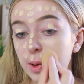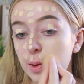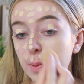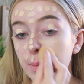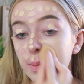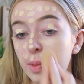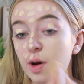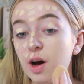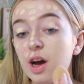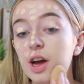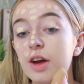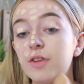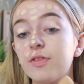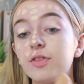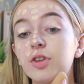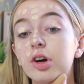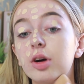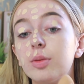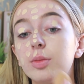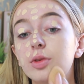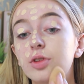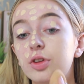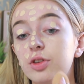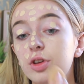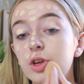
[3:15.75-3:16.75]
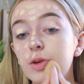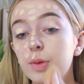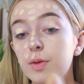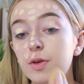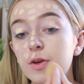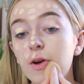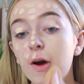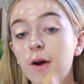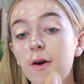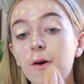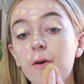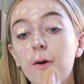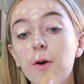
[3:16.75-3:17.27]
can buy it from
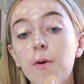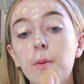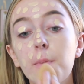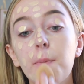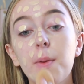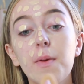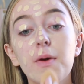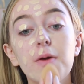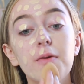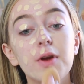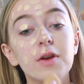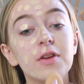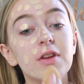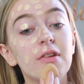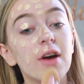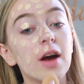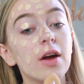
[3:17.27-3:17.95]
Superdrug or Boots,